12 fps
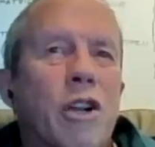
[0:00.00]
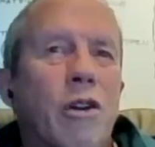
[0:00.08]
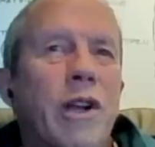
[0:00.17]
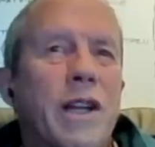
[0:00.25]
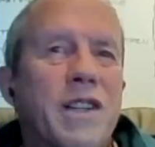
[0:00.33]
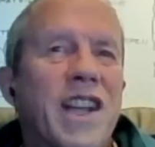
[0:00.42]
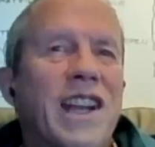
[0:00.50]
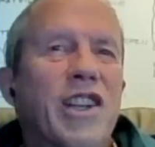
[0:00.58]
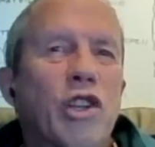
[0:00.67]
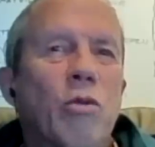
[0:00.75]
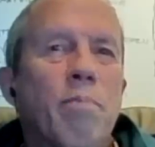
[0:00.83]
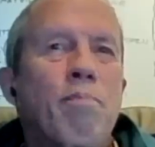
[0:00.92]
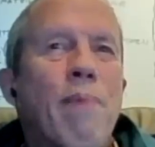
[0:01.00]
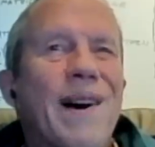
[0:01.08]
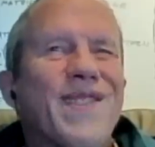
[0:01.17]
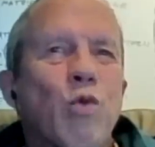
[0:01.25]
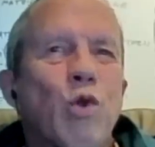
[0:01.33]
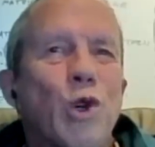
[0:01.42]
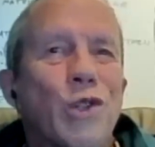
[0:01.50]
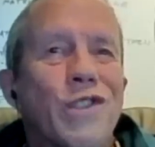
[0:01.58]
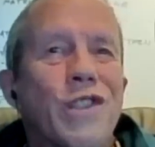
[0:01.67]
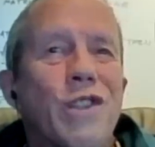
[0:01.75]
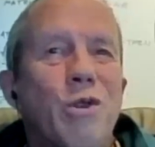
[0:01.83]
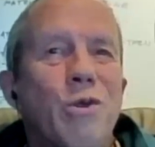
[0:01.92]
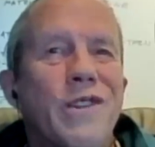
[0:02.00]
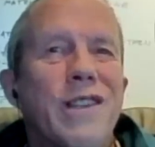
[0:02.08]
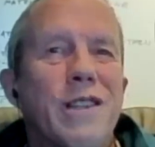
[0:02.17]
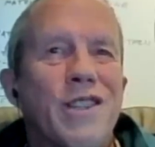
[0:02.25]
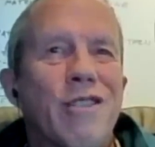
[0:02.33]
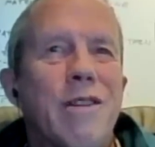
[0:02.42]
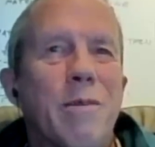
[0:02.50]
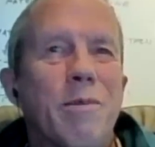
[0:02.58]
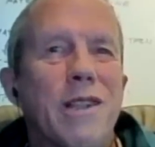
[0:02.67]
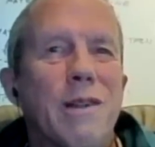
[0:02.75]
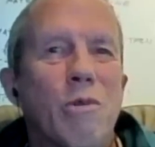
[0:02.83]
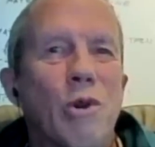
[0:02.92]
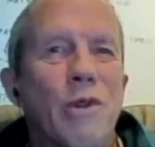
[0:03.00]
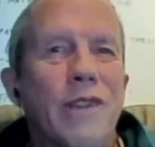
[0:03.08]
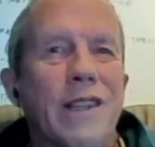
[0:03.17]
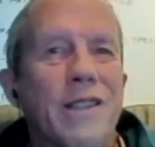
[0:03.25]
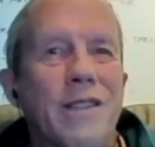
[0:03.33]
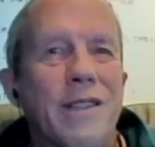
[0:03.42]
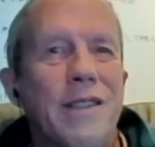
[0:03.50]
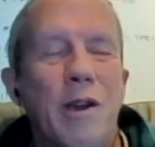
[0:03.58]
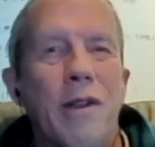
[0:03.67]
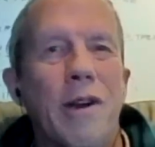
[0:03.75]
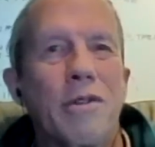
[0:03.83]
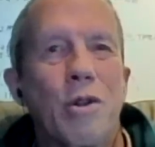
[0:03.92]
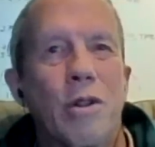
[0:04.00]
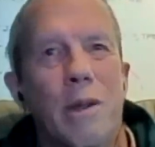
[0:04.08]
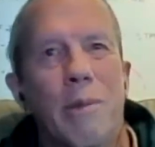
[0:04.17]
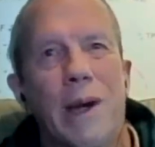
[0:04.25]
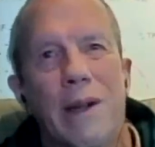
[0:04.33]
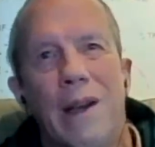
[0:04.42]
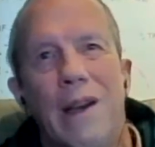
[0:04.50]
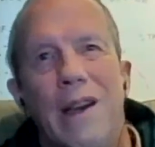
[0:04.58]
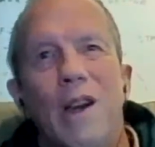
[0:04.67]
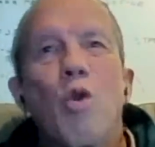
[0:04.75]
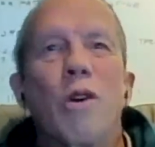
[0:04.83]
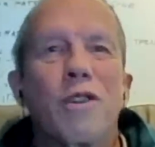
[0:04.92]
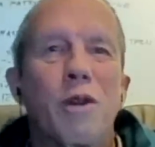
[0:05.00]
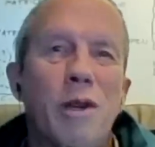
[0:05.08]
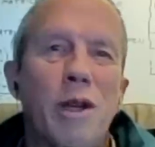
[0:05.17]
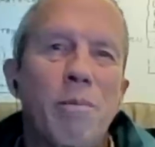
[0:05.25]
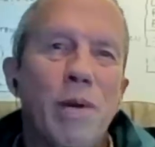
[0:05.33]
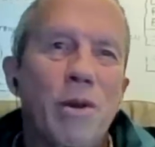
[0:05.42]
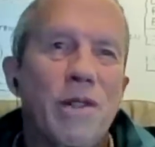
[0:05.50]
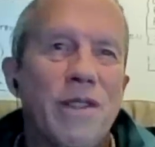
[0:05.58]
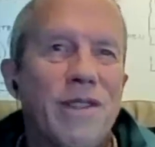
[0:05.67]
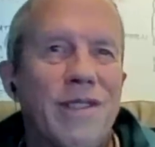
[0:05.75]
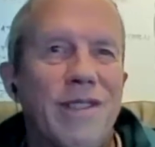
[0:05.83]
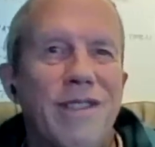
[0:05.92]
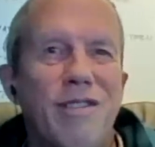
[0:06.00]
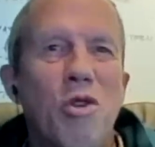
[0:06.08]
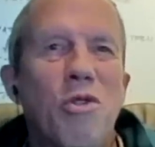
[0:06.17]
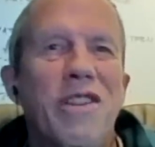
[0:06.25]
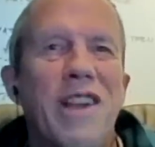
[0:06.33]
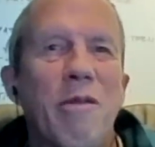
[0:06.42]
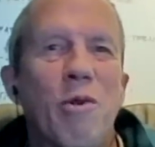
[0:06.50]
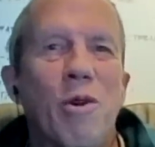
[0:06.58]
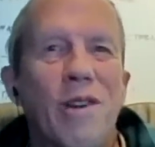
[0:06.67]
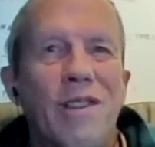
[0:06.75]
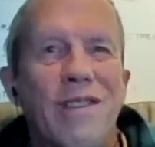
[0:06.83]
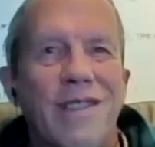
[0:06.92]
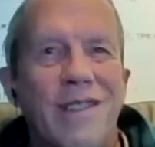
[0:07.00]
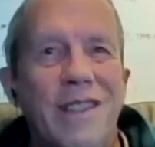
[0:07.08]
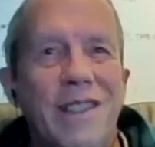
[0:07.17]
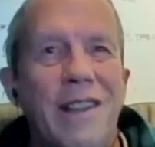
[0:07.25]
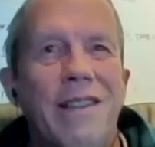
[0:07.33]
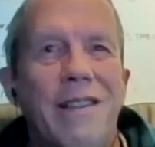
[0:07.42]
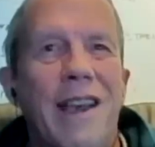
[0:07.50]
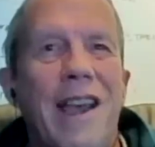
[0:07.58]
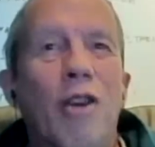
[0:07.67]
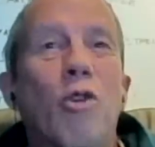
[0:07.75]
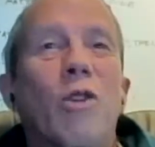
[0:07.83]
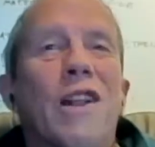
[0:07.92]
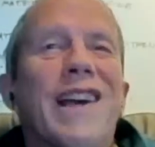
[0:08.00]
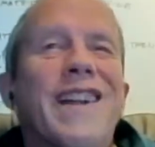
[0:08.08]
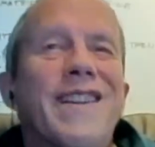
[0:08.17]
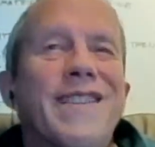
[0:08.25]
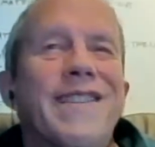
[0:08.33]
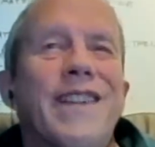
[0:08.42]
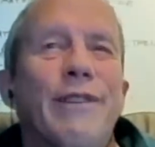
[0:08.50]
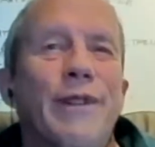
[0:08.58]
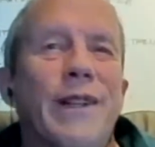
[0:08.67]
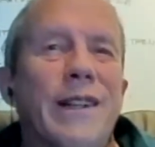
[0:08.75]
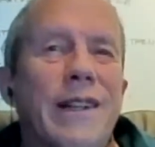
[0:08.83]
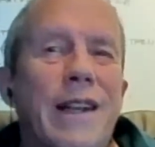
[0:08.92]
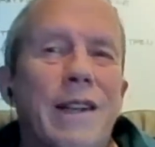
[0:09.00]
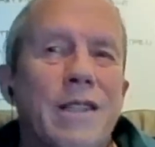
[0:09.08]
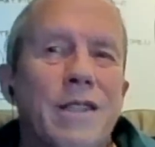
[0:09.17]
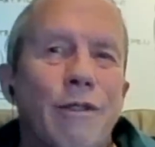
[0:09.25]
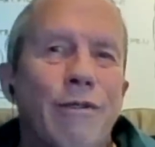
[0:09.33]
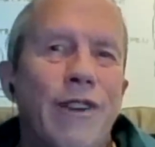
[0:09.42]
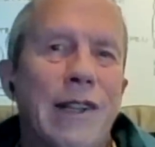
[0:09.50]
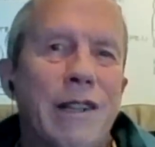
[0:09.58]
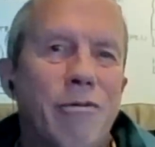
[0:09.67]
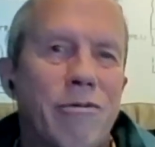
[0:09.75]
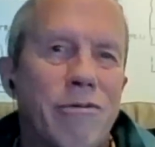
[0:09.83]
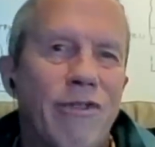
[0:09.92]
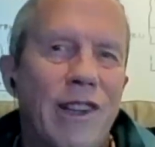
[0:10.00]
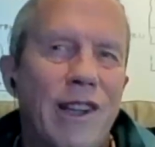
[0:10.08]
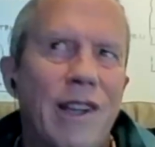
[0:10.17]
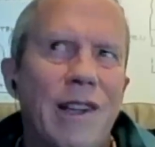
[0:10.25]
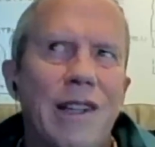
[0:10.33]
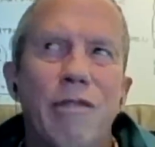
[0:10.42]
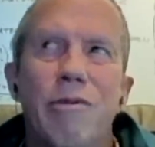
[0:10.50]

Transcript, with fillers: correct technical buzzwords to use in the script in the movie, because you know they were talking about quantum computers and neural networks, and you know, they had all the latest stuff in it. It's a fairly fairly